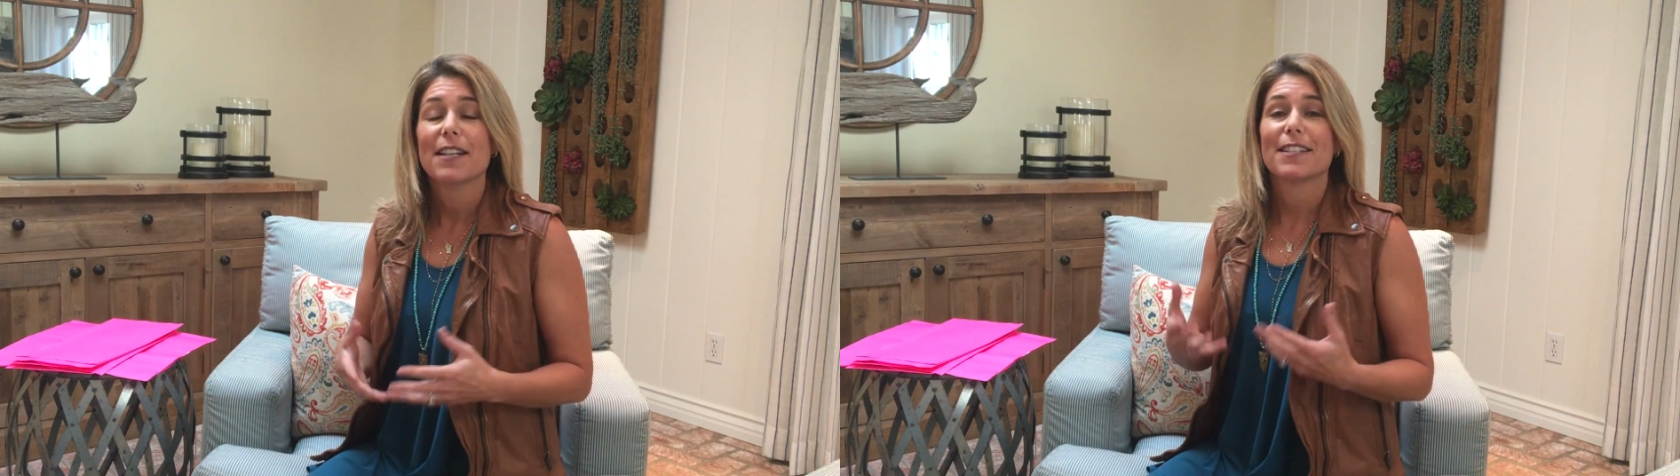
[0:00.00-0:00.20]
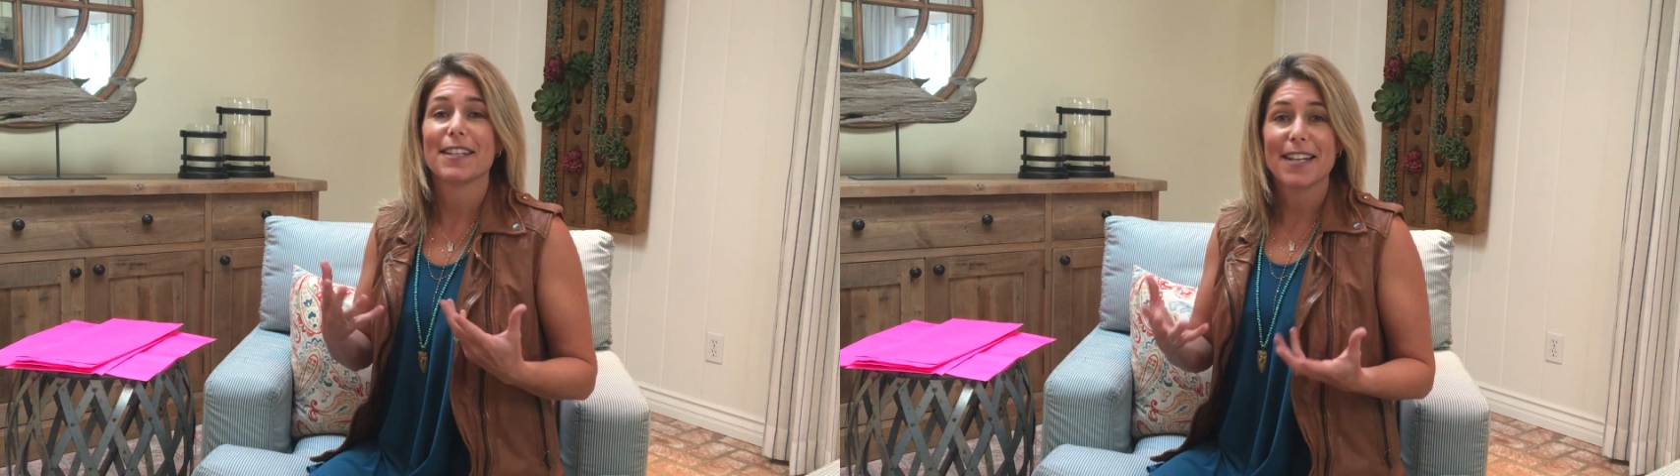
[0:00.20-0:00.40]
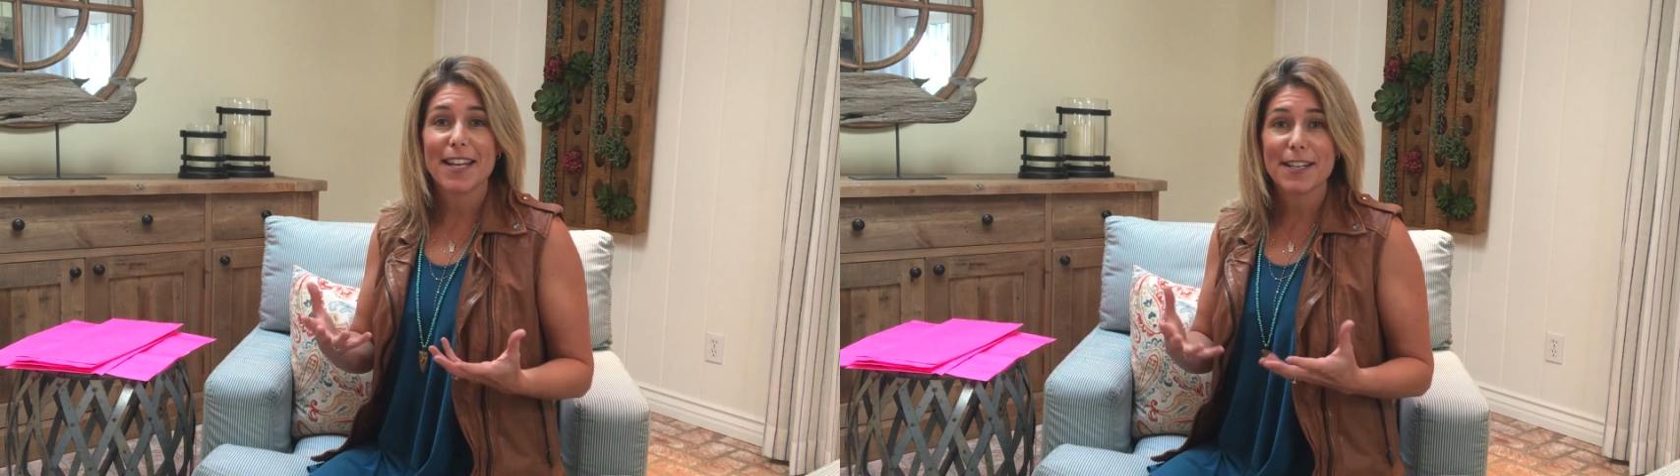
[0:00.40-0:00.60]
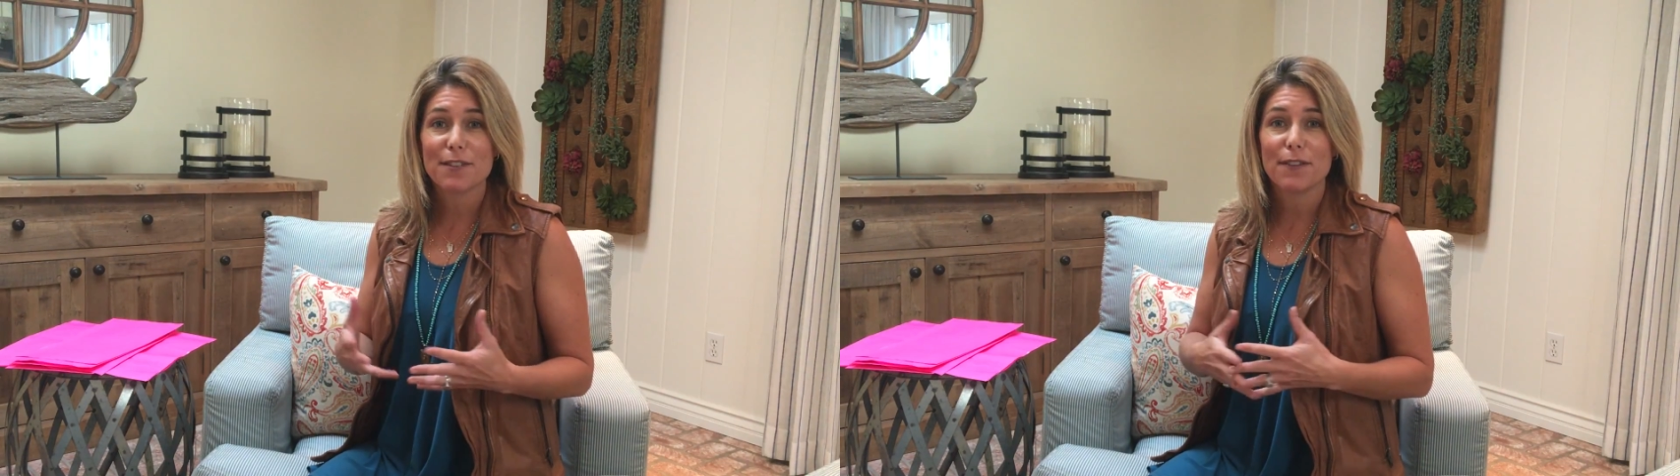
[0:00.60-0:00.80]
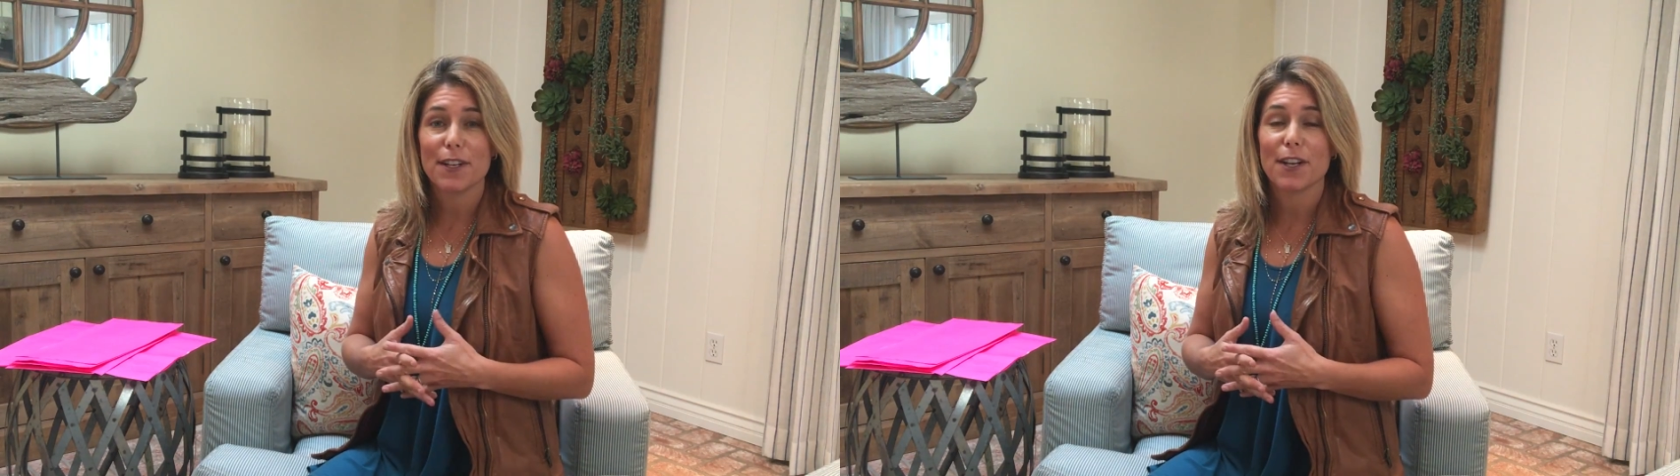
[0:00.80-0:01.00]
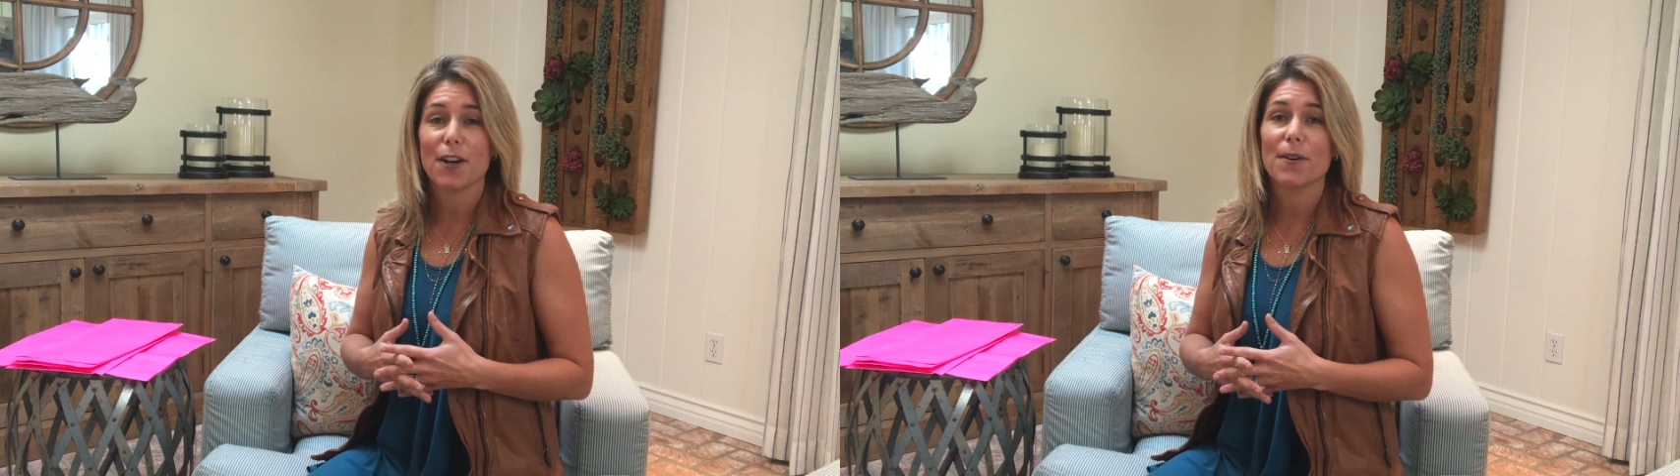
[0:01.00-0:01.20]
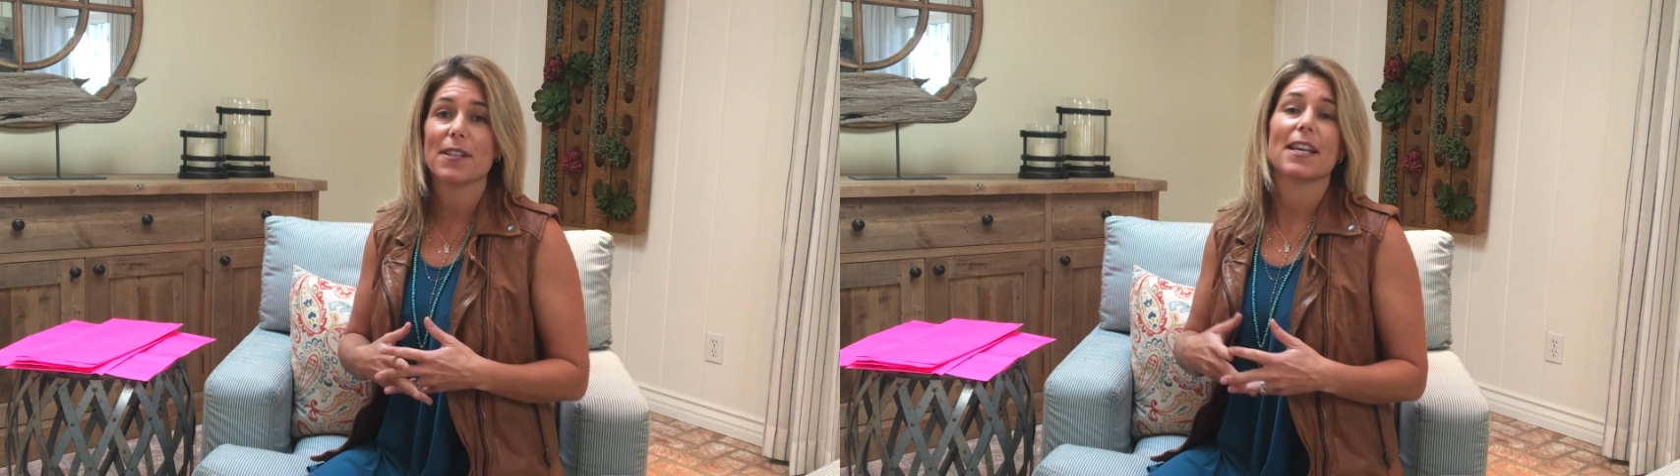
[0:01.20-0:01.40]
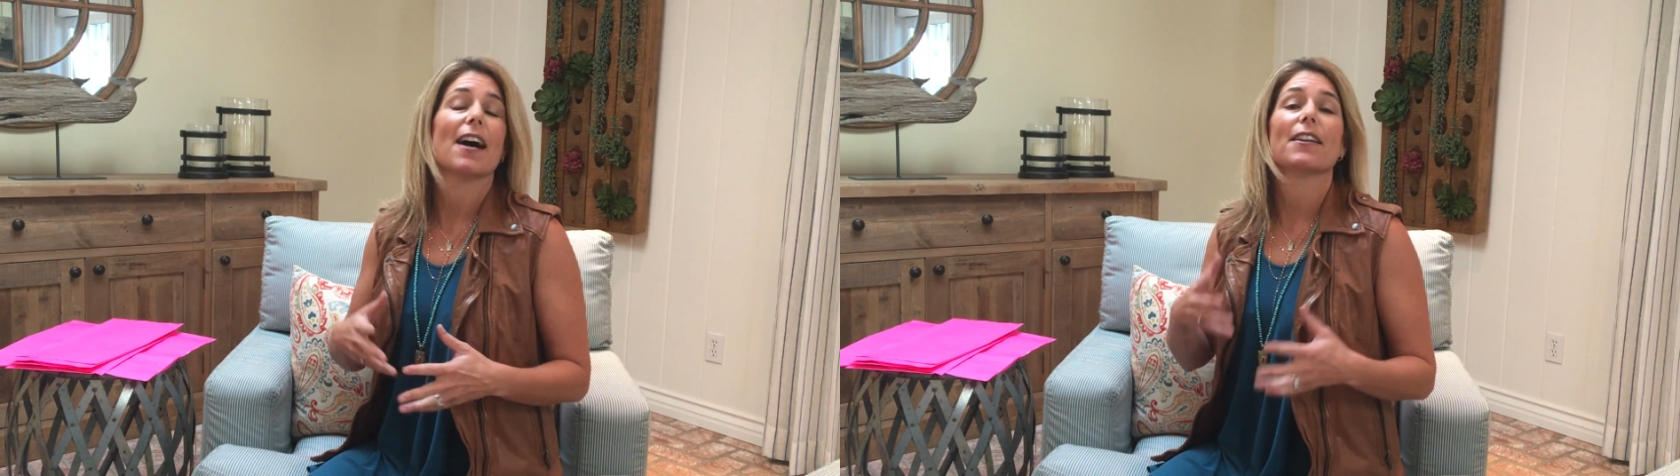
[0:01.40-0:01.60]
Today's video
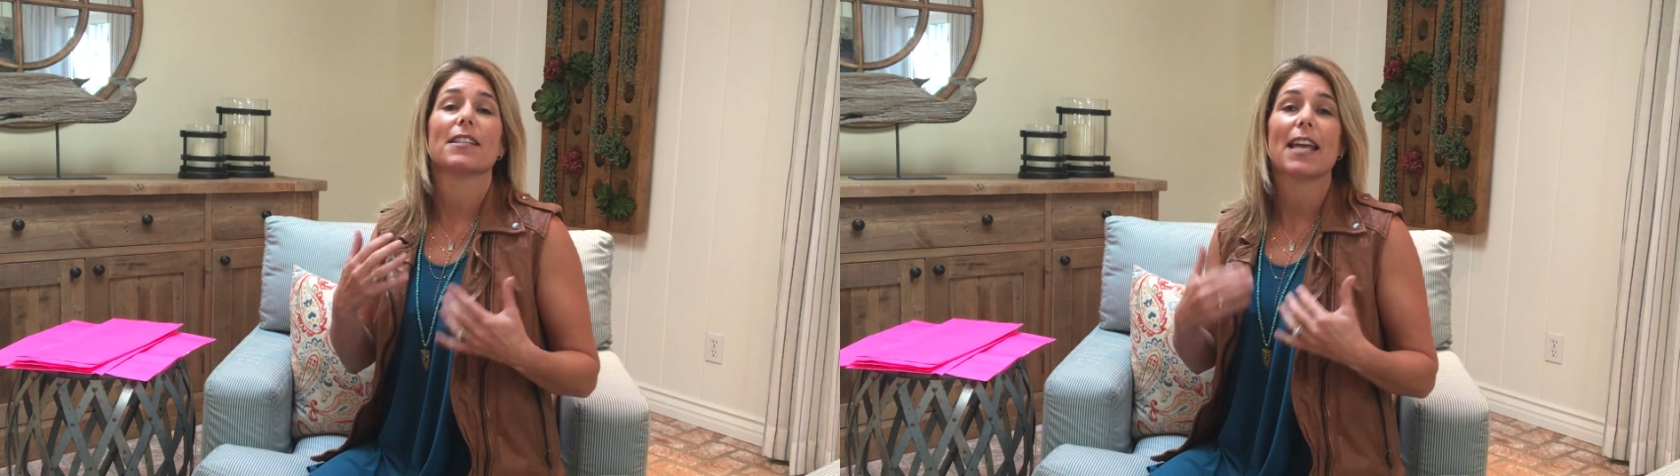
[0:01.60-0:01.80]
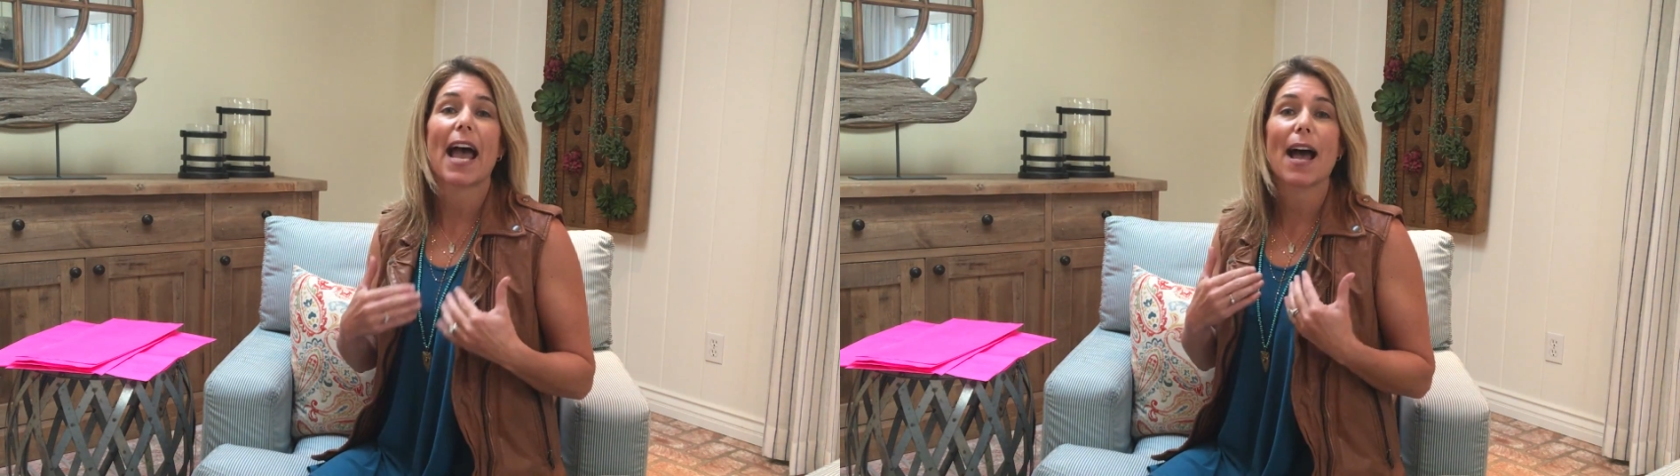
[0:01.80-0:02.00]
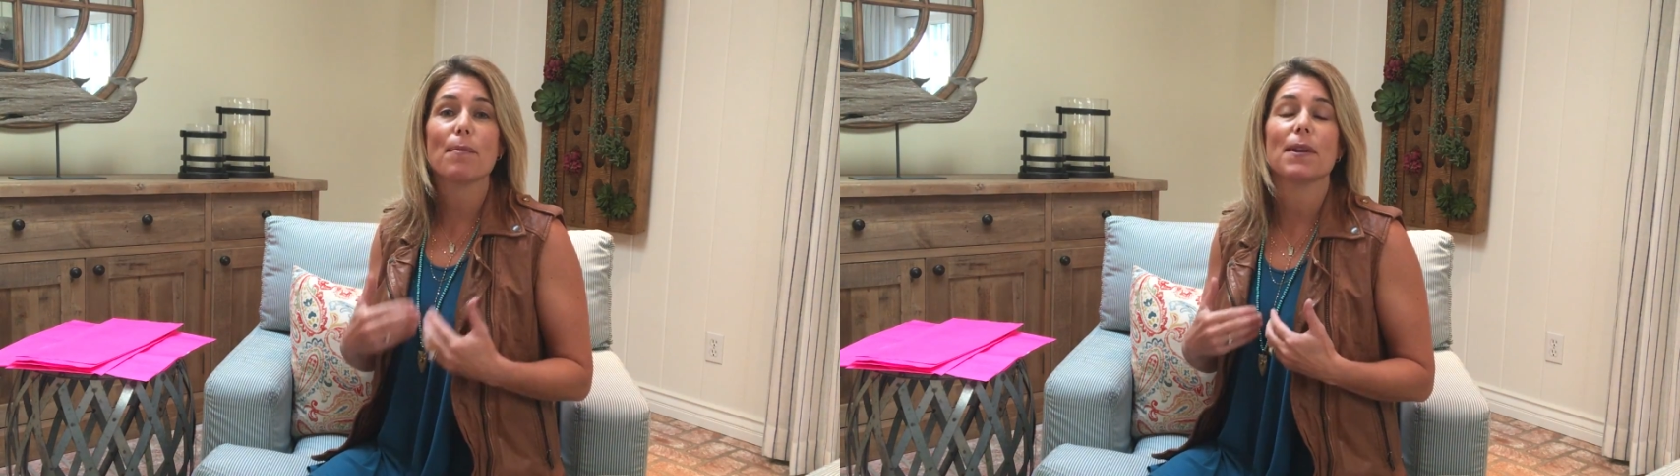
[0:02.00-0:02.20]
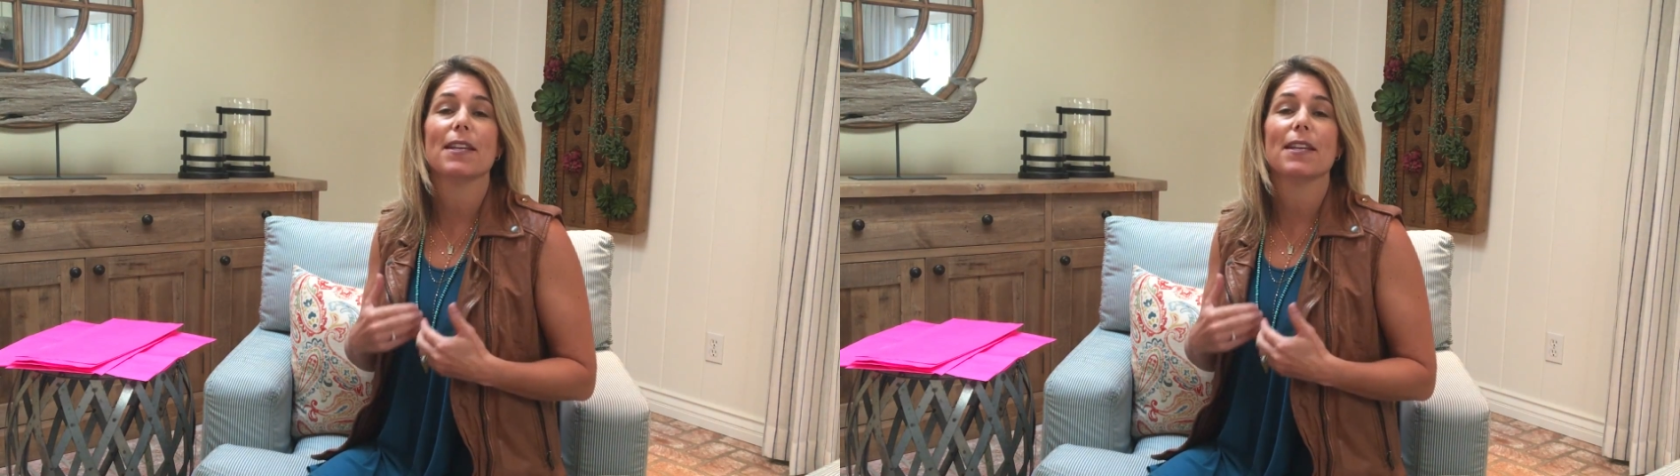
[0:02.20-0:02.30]
is how to tap